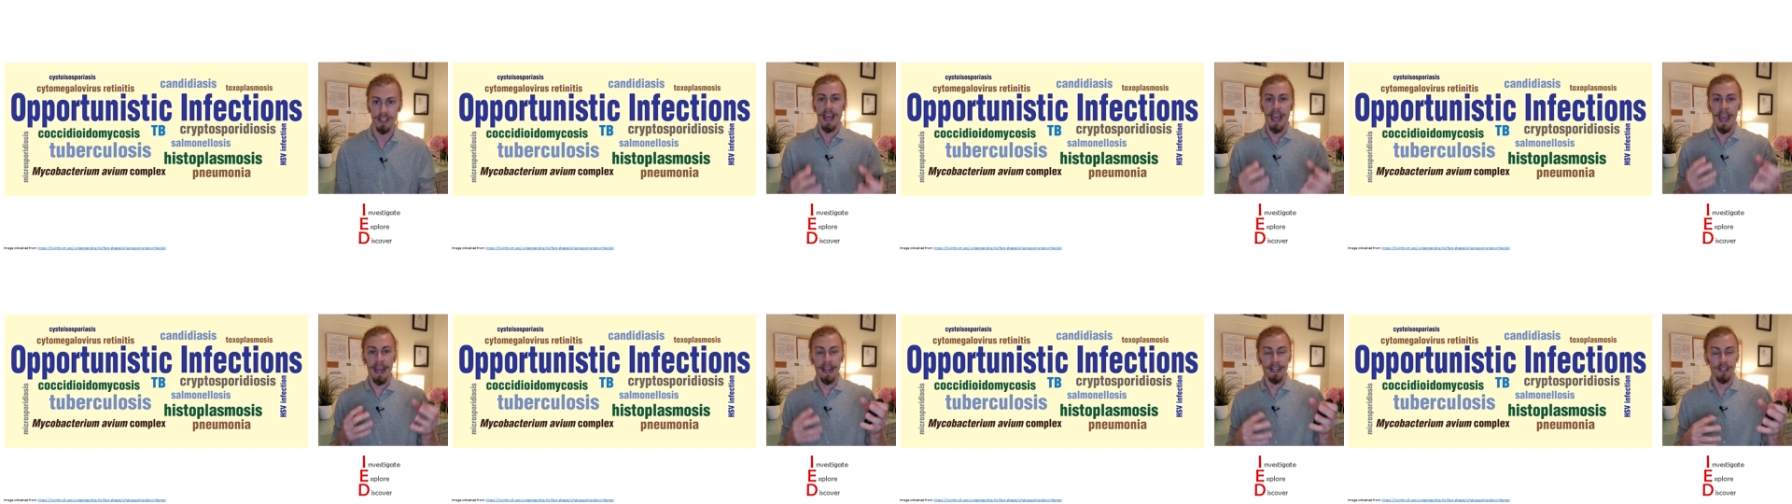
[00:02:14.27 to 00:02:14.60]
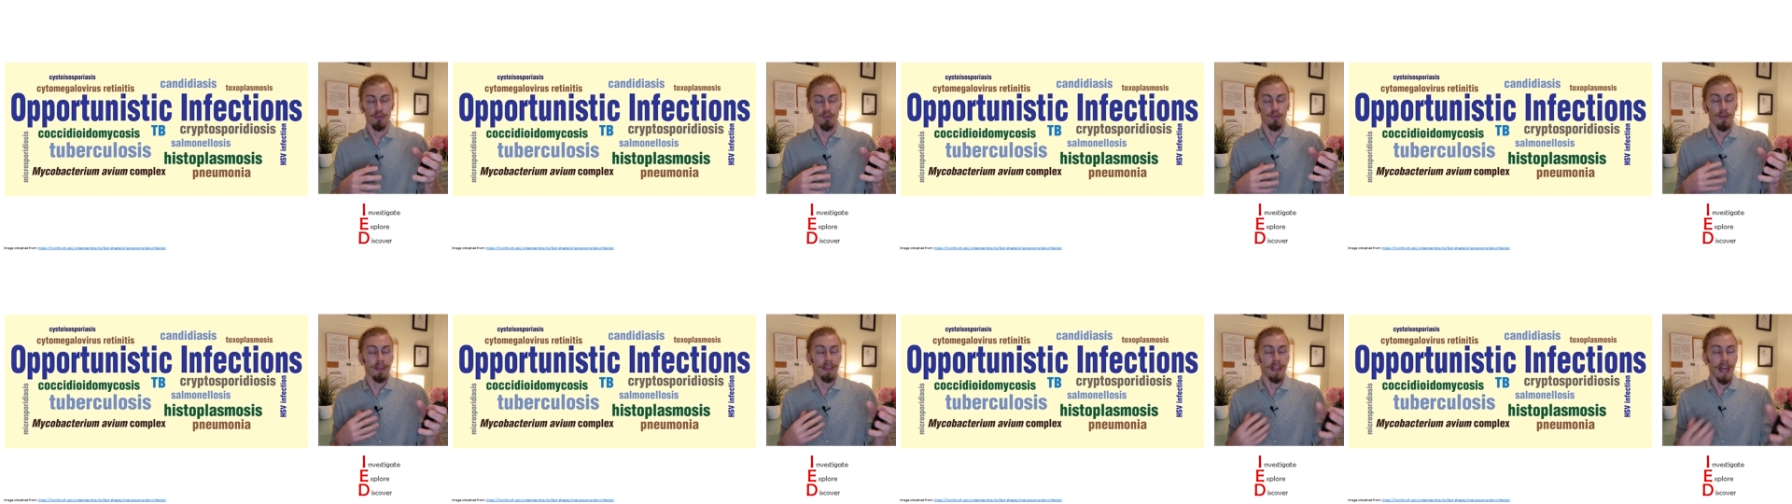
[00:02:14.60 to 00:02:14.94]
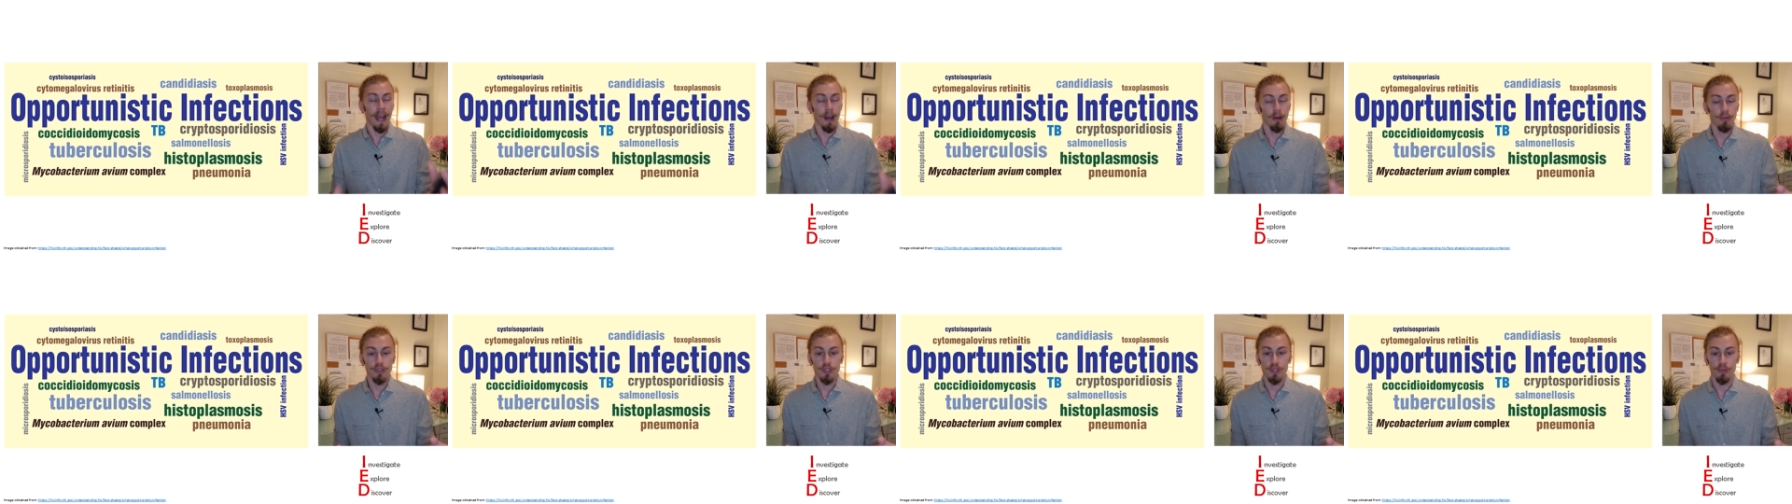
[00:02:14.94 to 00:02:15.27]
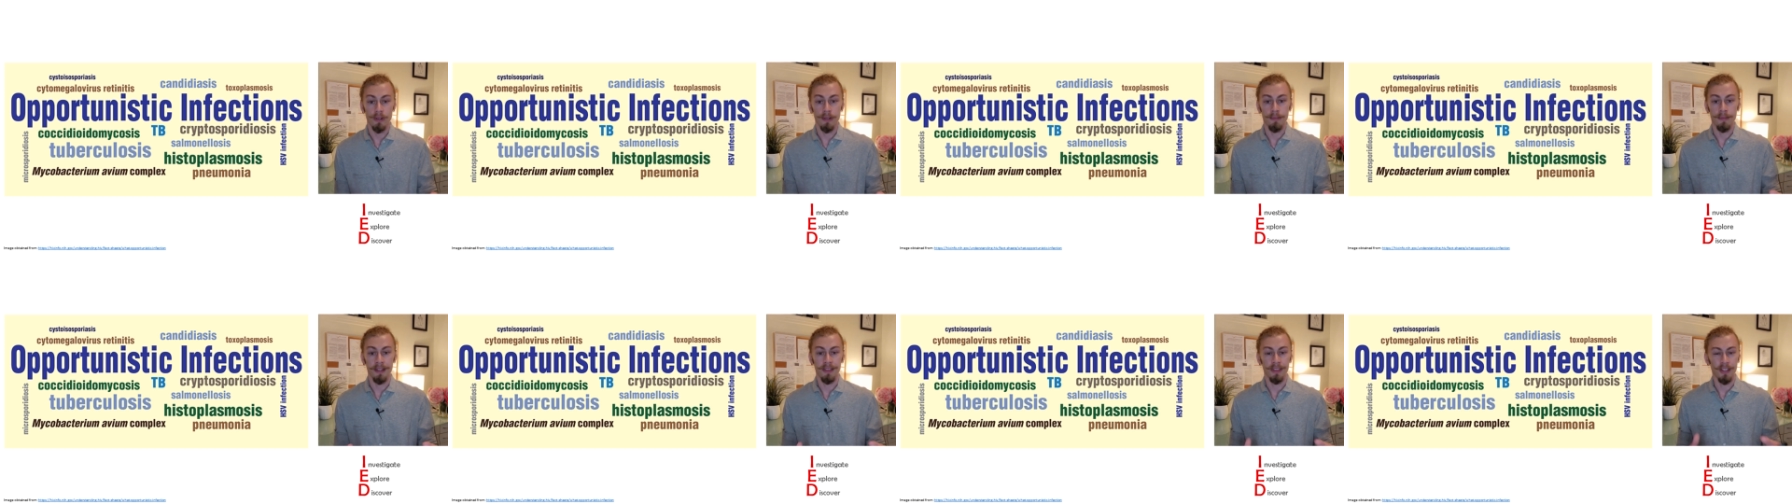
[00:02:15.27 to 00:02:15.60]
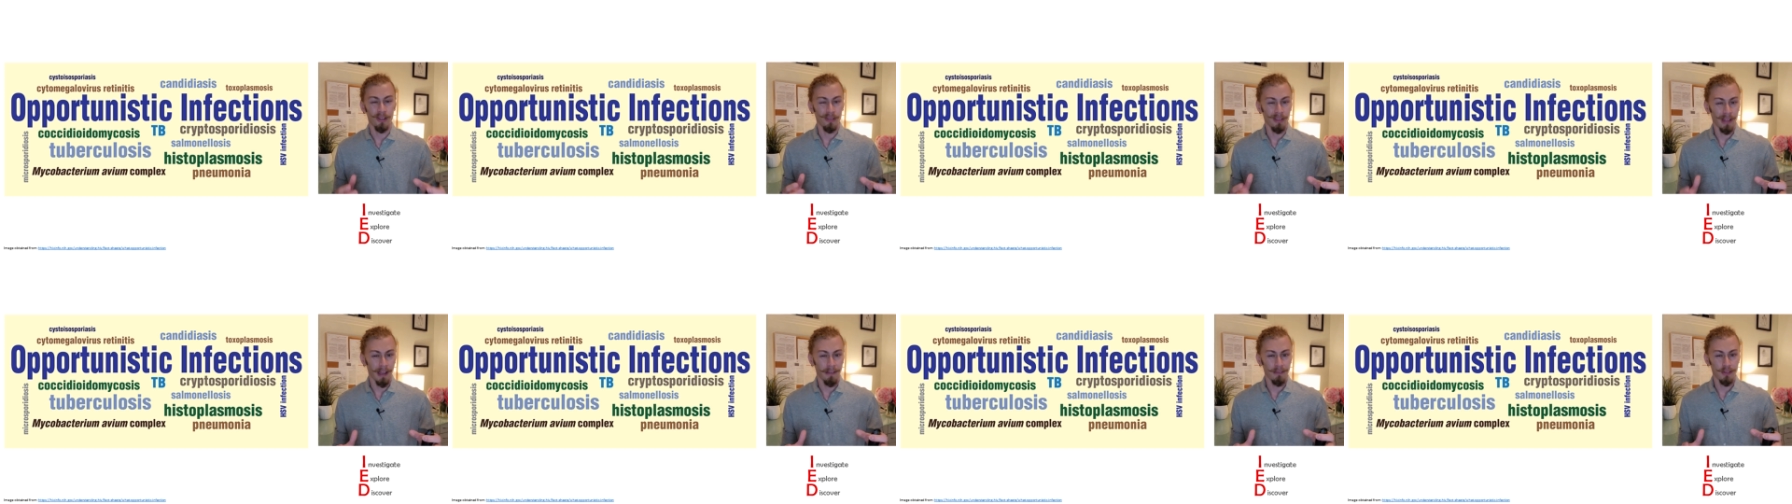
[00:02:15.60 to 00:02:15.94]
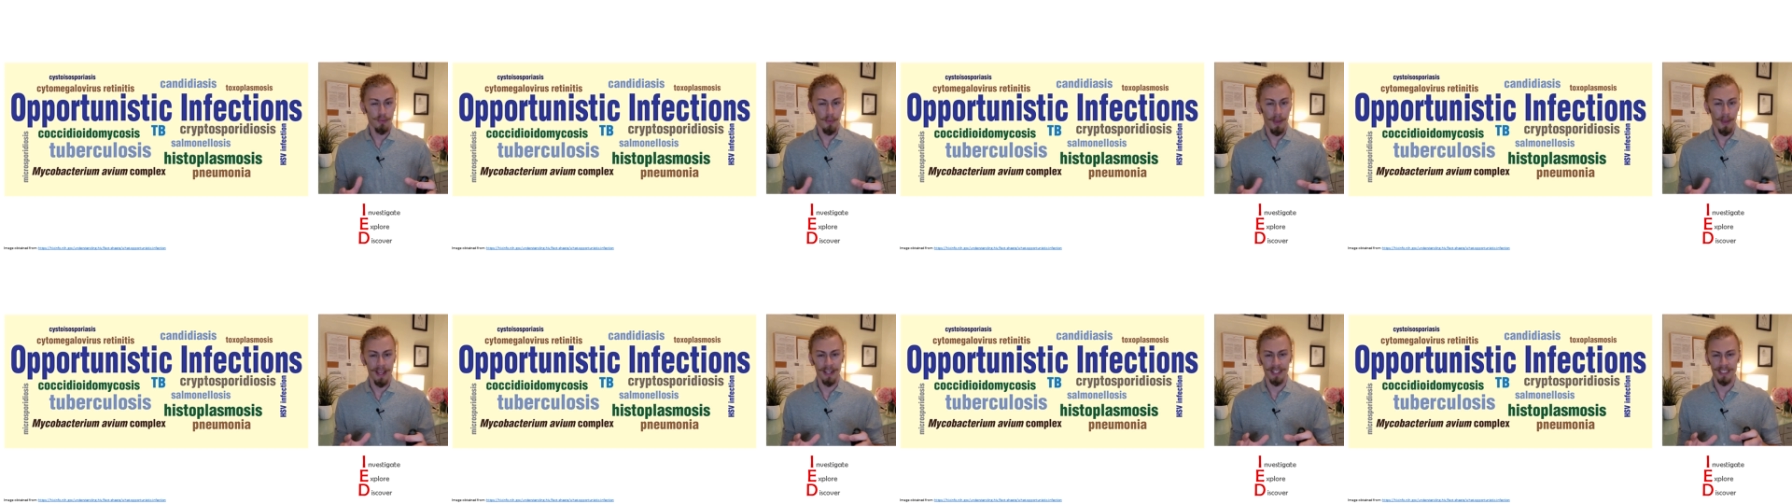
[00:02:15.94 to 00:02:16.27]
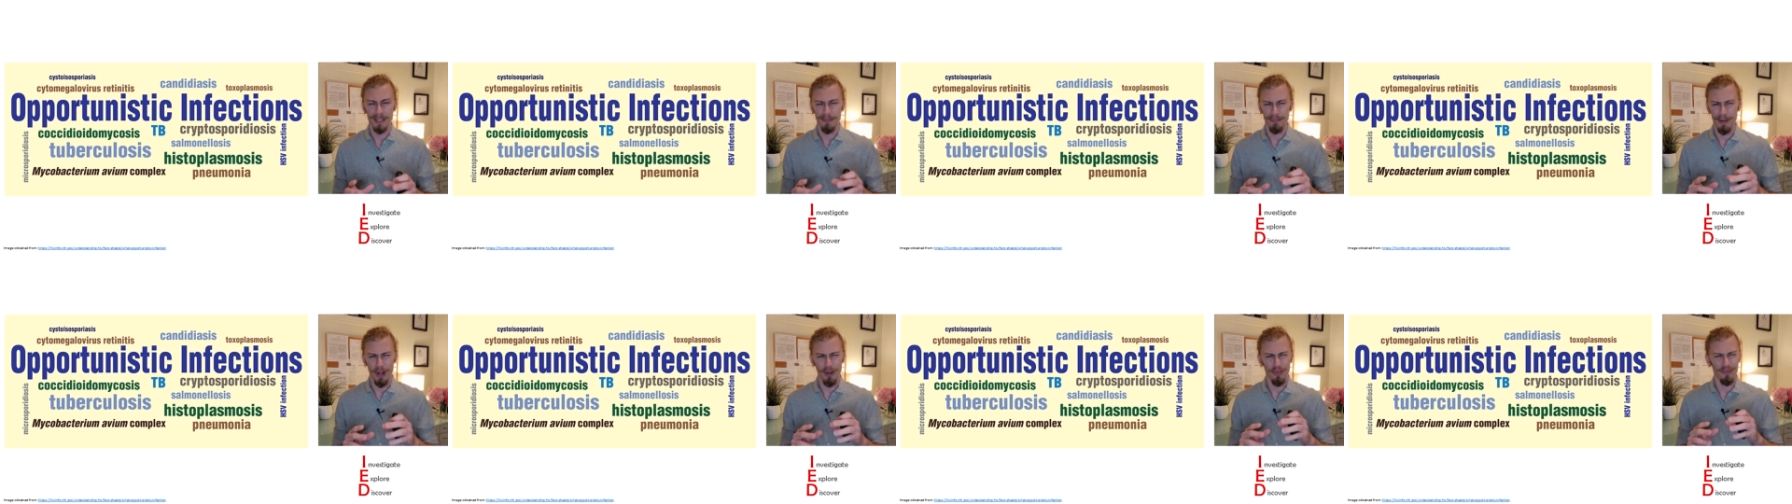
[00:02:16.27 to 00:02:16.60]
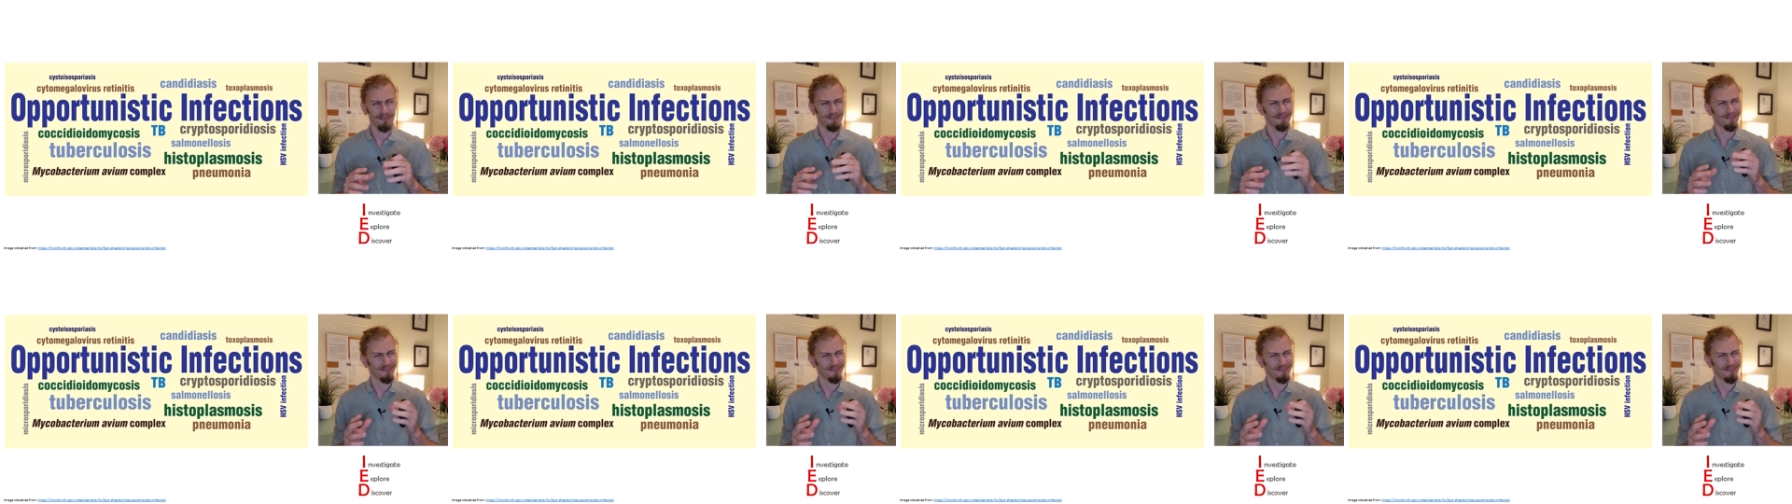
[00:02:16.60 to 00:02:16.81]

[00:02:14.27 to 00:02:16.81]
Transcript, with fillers: and without treatment, their lifespan is about